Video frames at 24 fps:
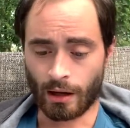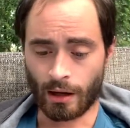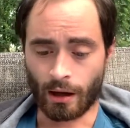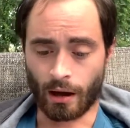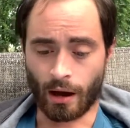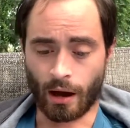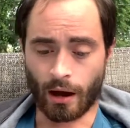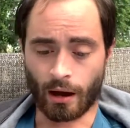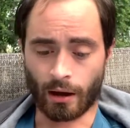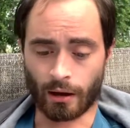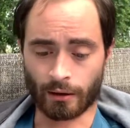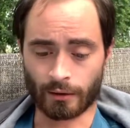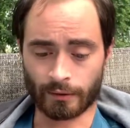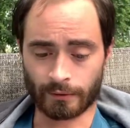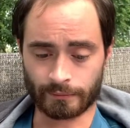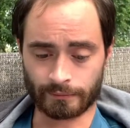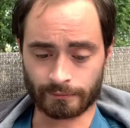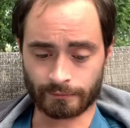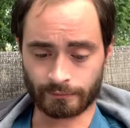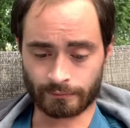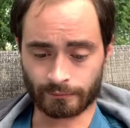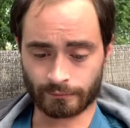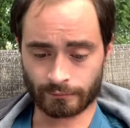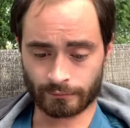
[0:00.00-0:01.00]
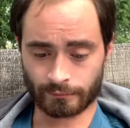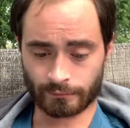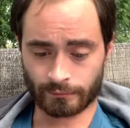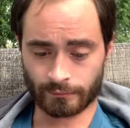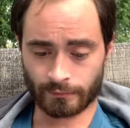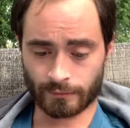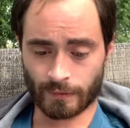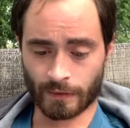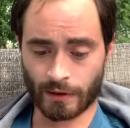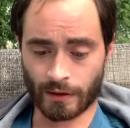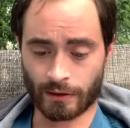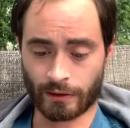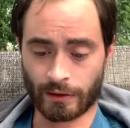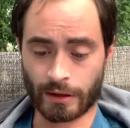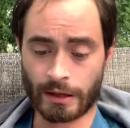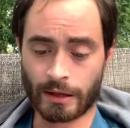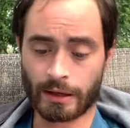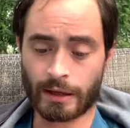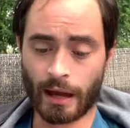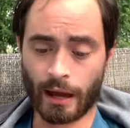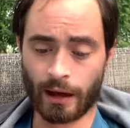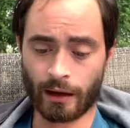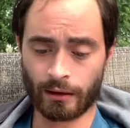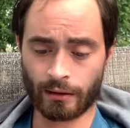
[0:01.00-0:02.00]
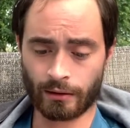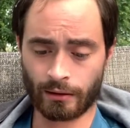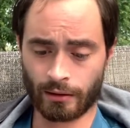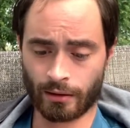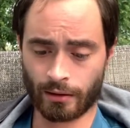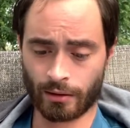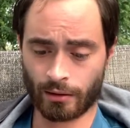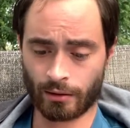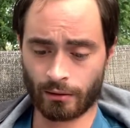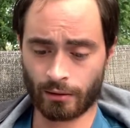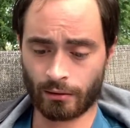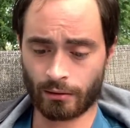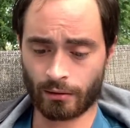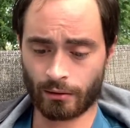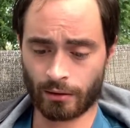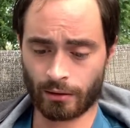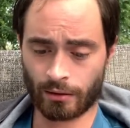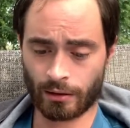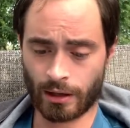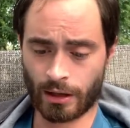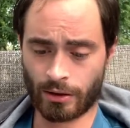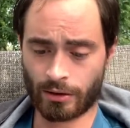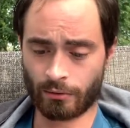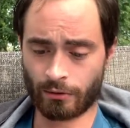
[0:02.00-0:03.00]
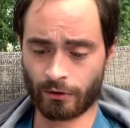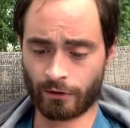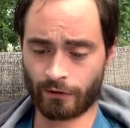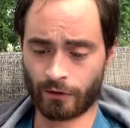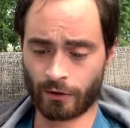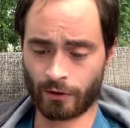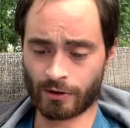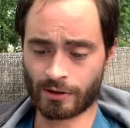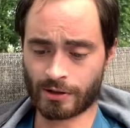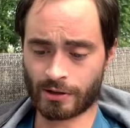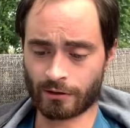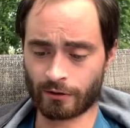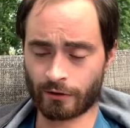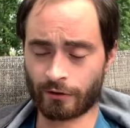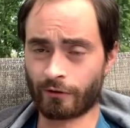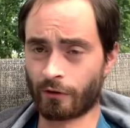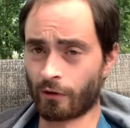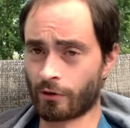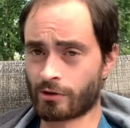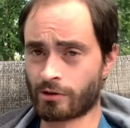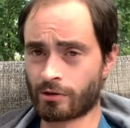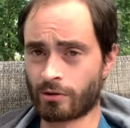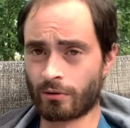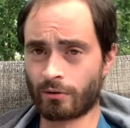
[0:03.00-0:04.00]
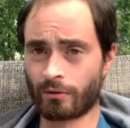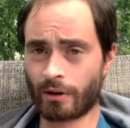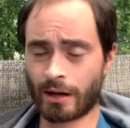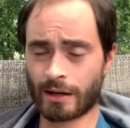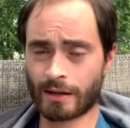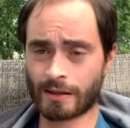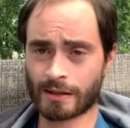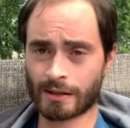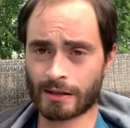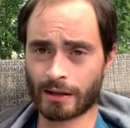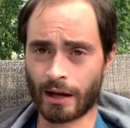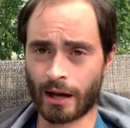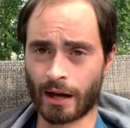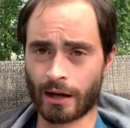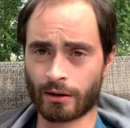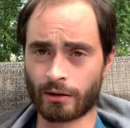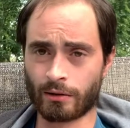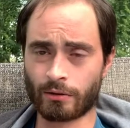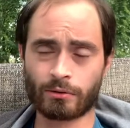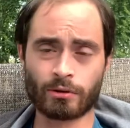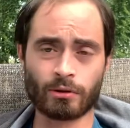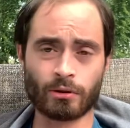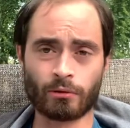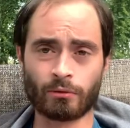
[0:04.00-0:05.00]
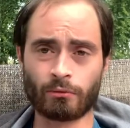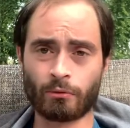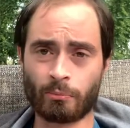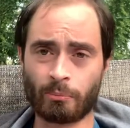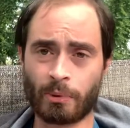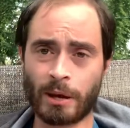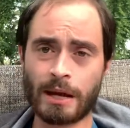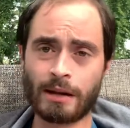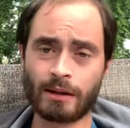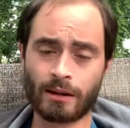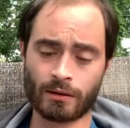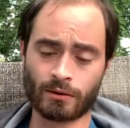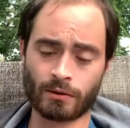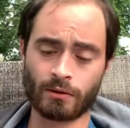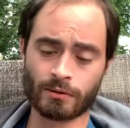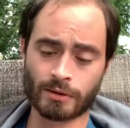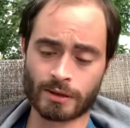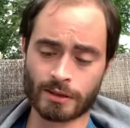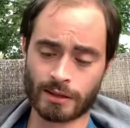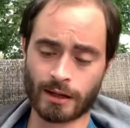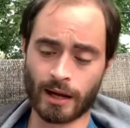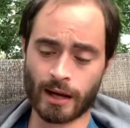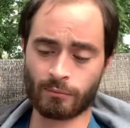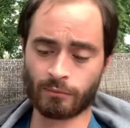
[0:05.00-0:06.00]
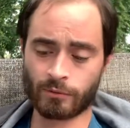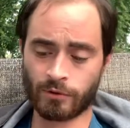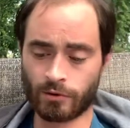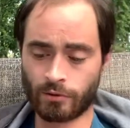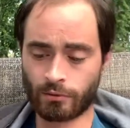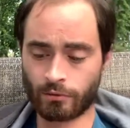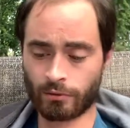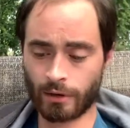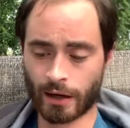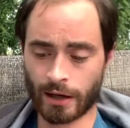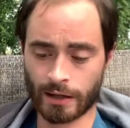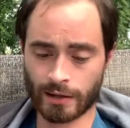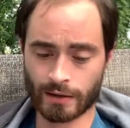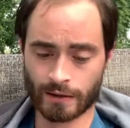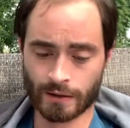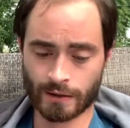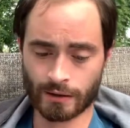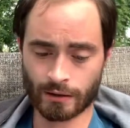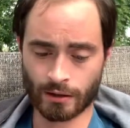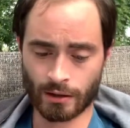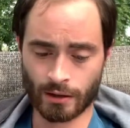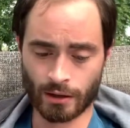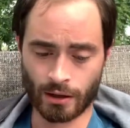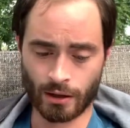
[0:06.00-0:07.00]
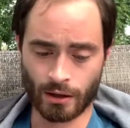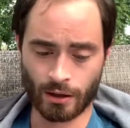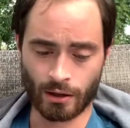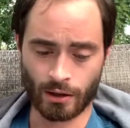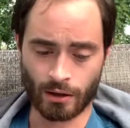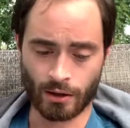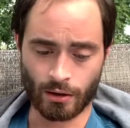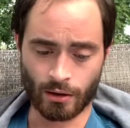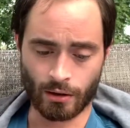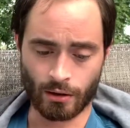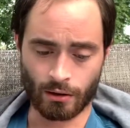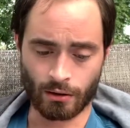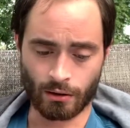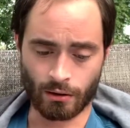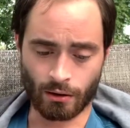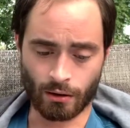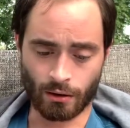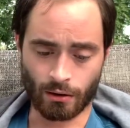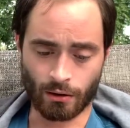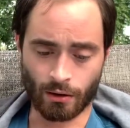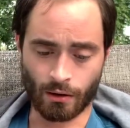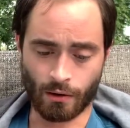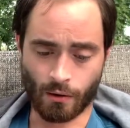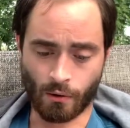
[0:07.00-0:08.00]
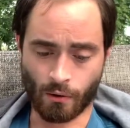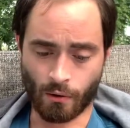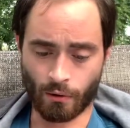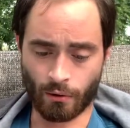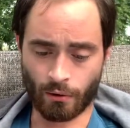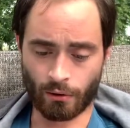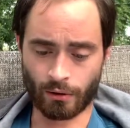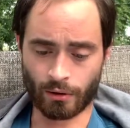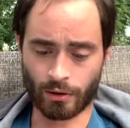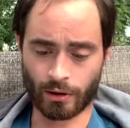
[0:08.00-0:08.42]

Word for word: The again either refers to the first two rakes, saying you're repeating those same two rakes, or